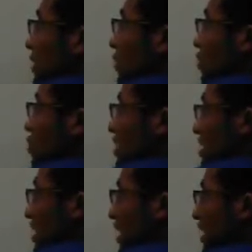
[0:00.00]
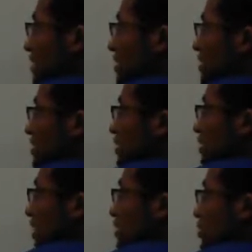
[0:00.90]
Well, just an x,
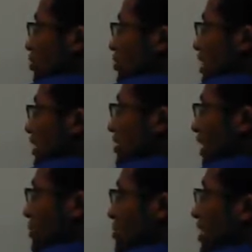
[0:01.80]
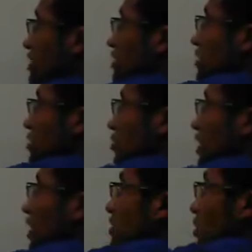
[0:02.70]
because 3x times x is
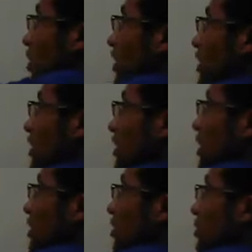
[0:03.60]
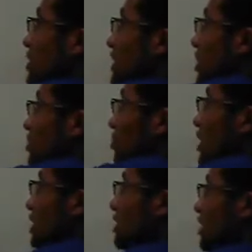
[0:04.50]
3x squared. 3 times what
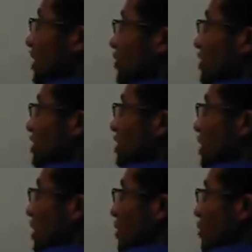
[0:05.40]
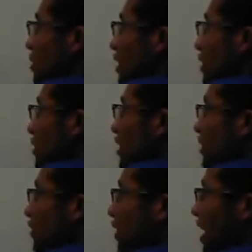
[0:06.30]
is negative 15? Well, another negative
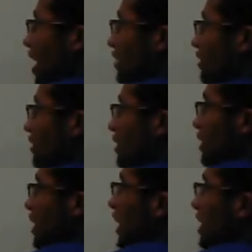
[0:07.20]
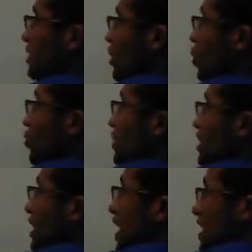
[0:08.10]
5. I don't need an
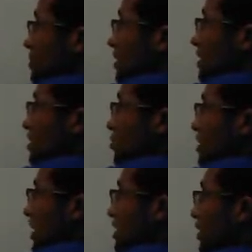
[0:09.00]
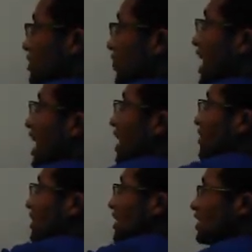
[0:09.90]
x because 3x times 5
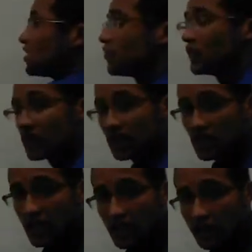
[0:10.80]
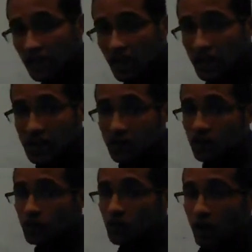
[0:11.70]
is 15x. So you
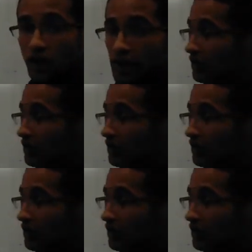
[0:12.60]
don't have to